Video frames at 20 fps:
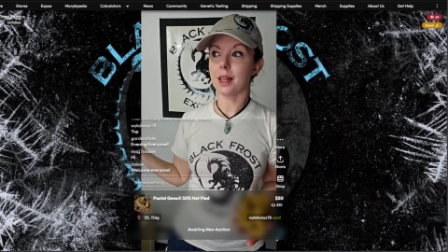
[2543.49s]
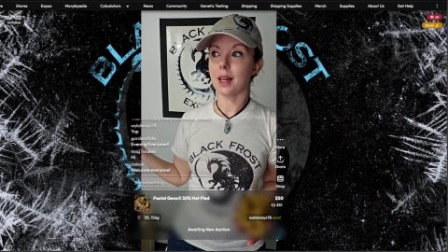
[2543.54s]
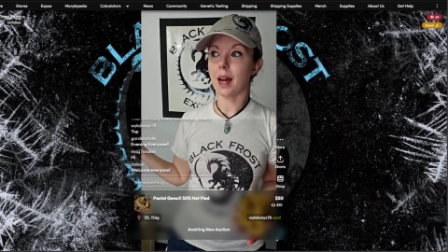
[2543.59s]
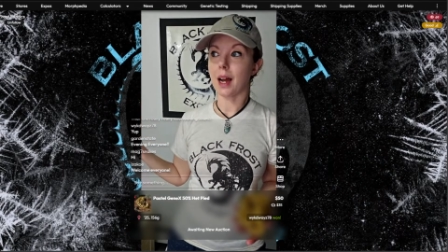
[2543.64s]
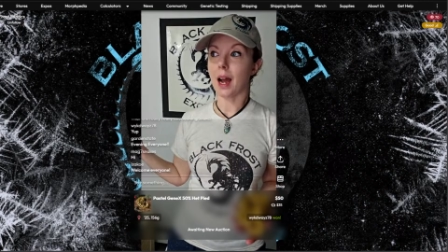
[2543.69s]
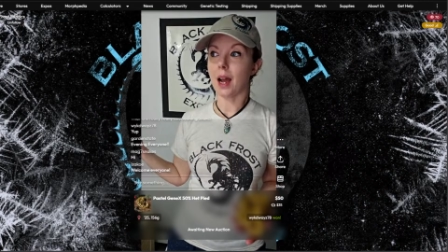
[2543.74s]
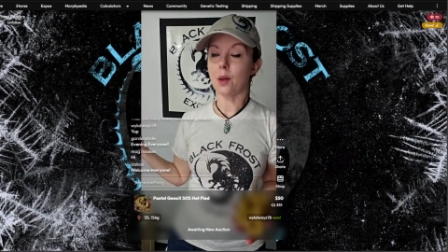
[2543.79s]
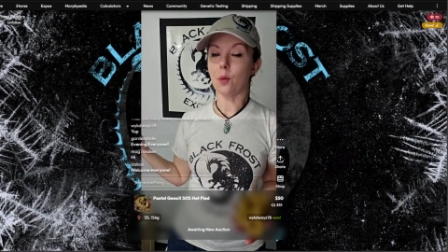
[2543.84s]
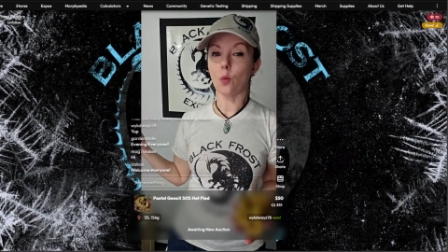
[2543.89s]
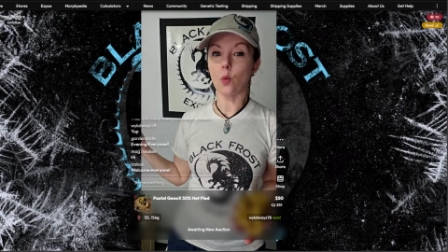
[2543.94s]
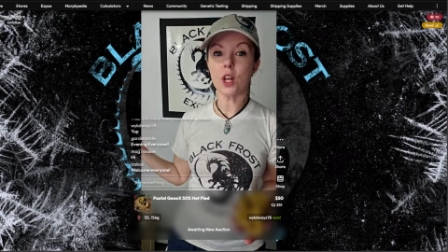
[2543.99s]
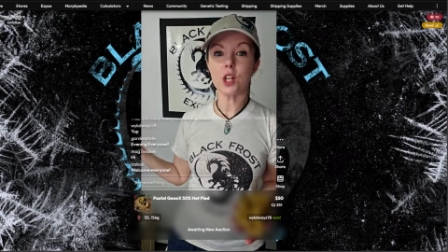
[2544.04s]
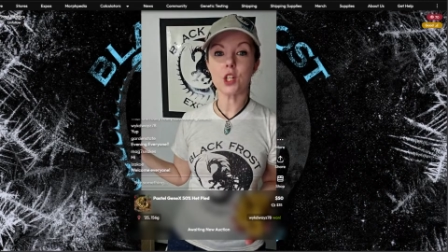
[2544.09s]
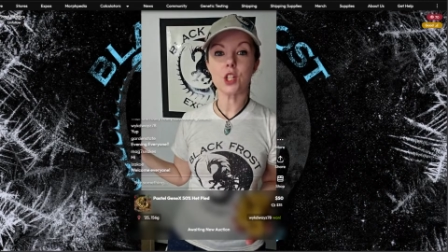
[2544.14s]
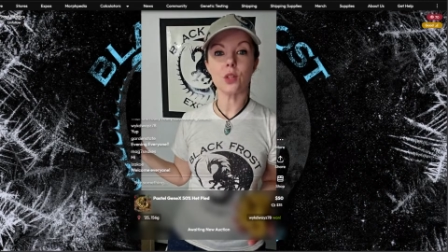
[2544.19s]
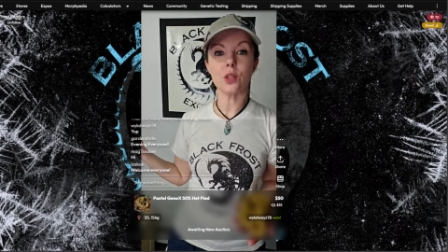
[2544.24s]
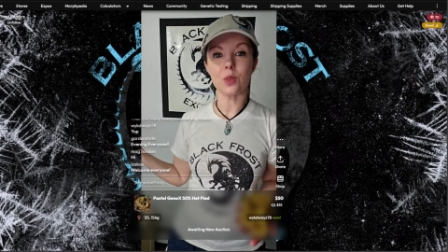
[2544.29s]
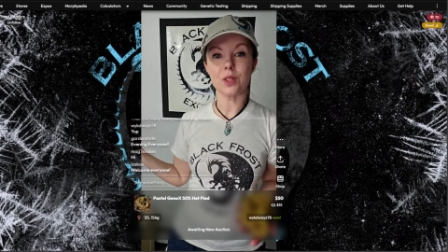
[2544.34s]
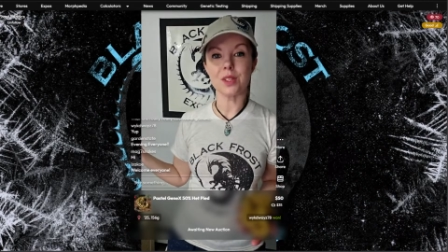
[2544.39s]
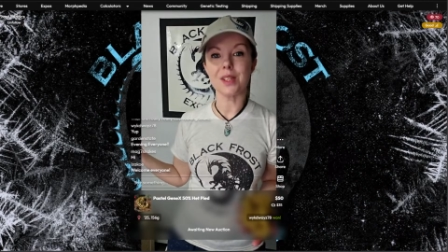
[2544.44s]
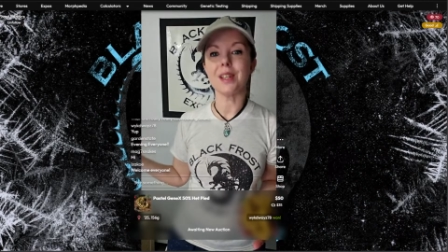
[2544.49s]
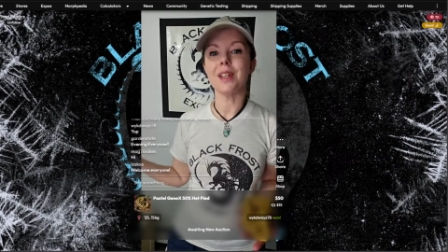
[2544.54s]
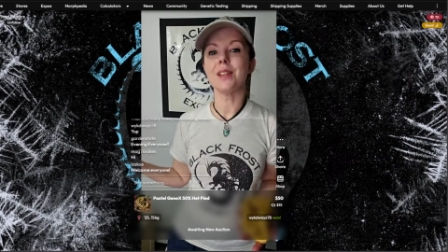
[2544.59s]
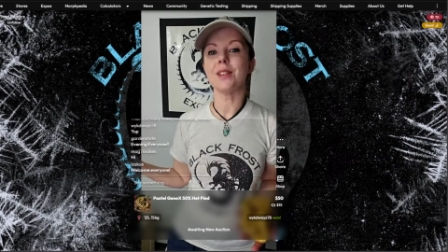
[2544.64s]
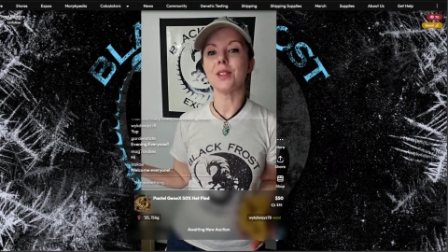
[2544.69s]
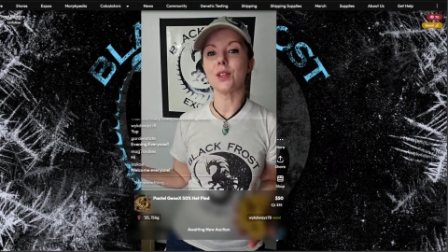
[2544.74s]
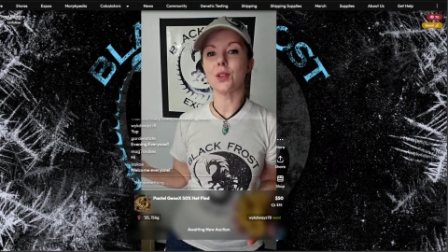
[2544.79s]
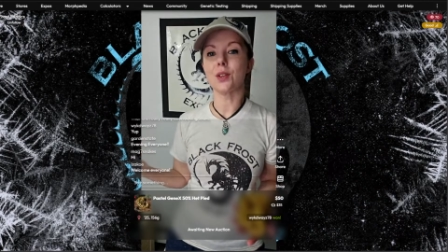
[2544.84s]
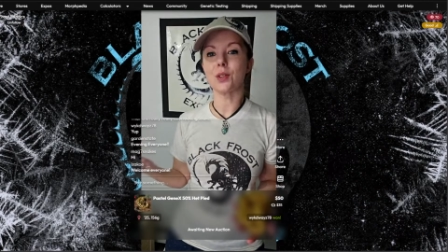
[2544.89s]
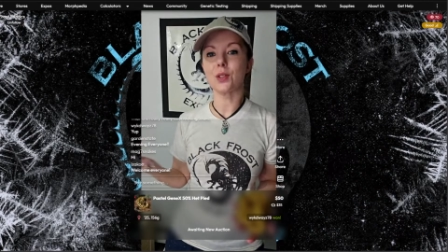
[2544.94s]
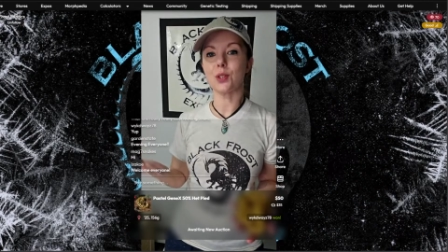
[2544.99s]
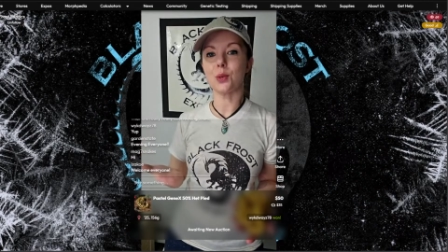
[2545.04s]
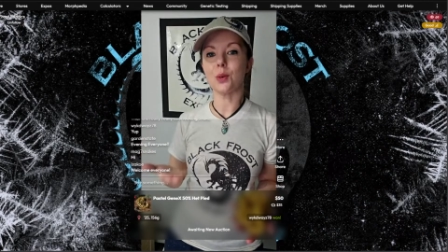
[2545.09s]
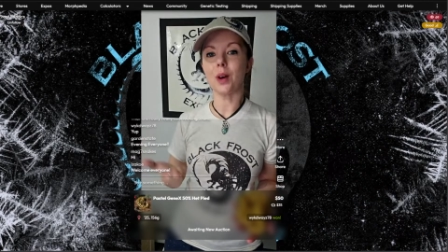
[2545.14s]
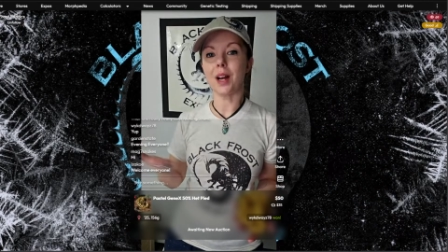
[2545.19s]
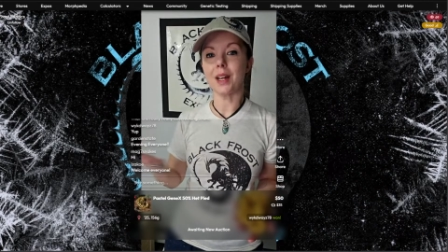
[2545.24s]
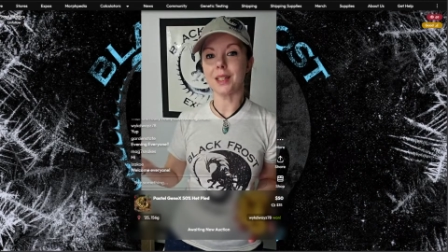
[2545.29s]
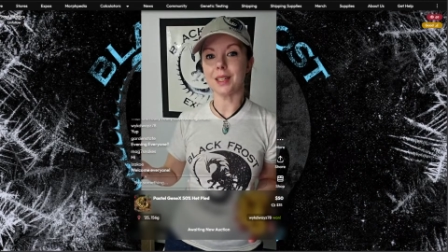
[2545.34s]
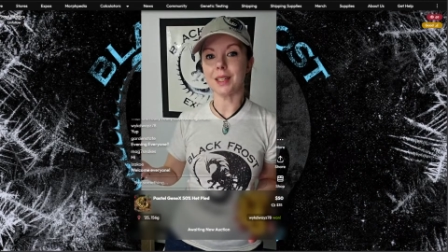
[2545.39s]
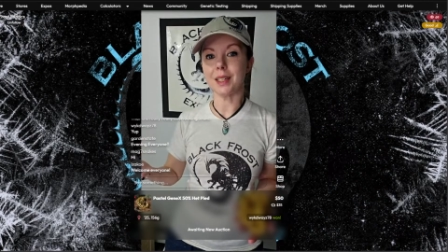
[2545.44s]
I wish it was easier to
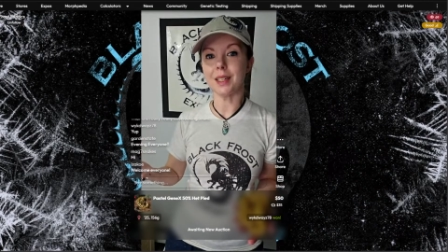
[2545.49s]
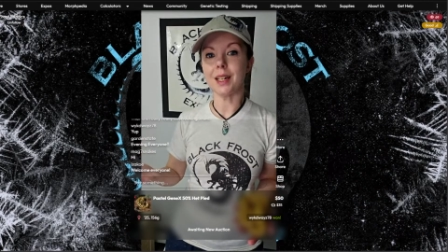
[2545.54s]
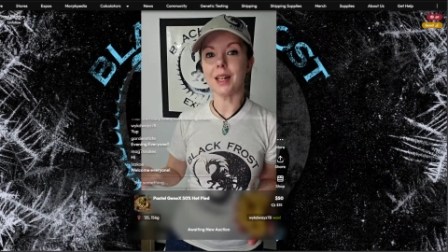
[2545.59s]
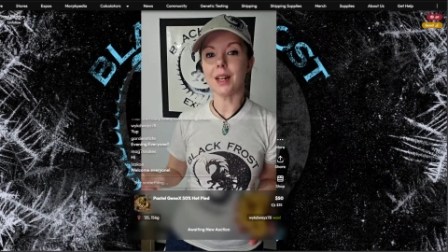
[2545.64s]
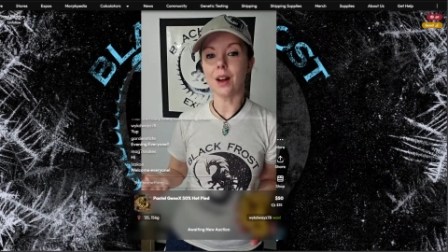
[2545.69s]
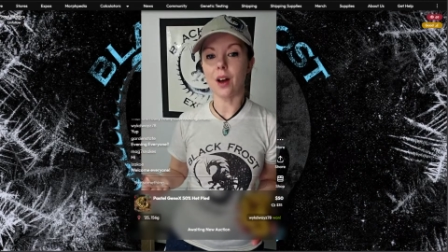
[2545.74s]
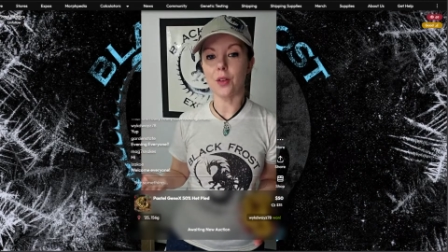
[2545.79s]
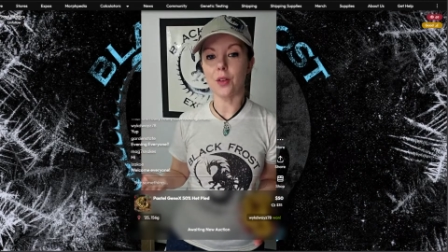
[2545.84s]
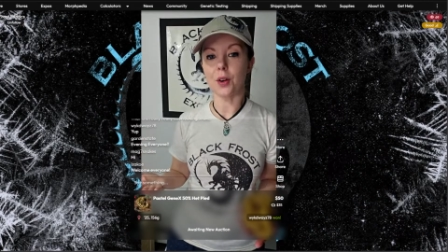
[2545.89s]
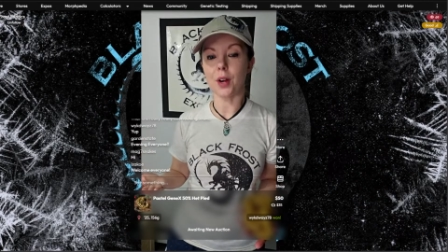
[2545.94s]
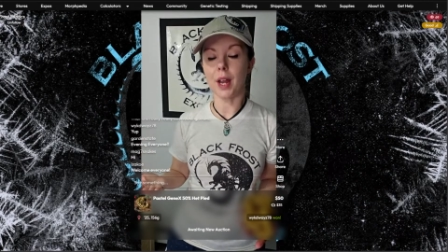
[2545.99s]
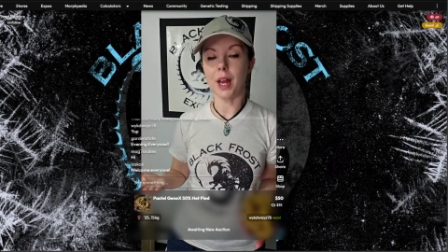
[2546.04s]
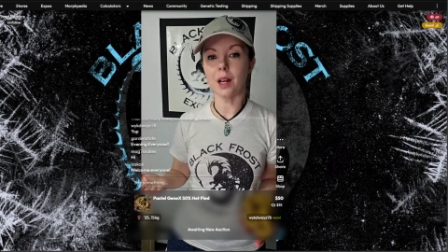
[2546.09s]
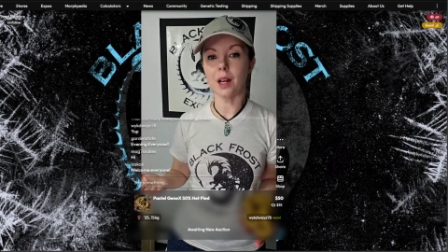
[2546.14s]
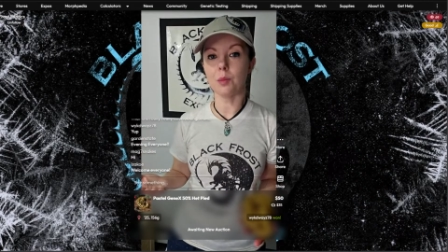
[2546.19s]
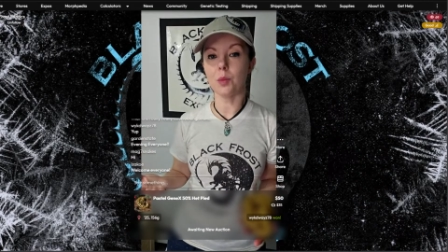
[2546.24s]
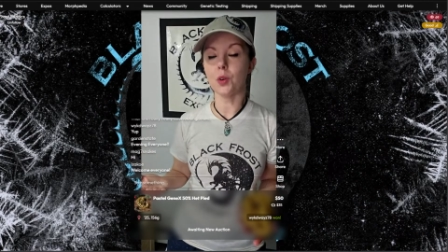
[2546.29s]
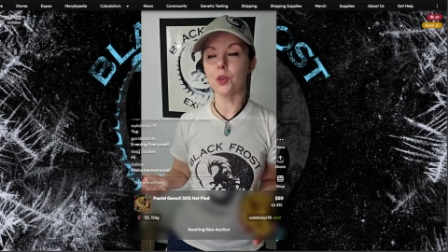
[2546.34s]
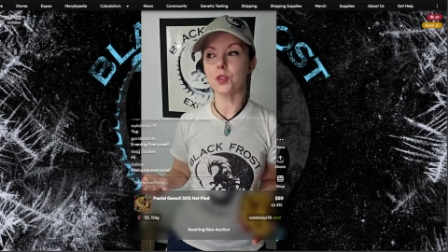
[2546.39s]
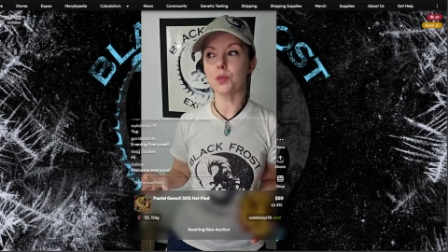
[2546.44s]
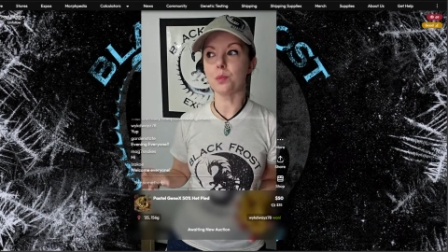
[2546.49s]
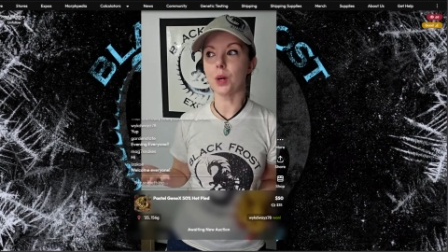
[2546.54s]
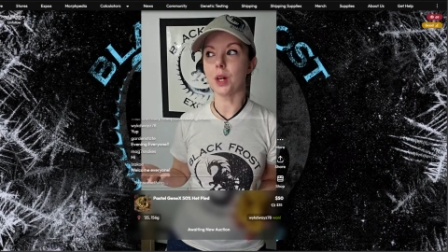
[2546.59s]
ID in other animals,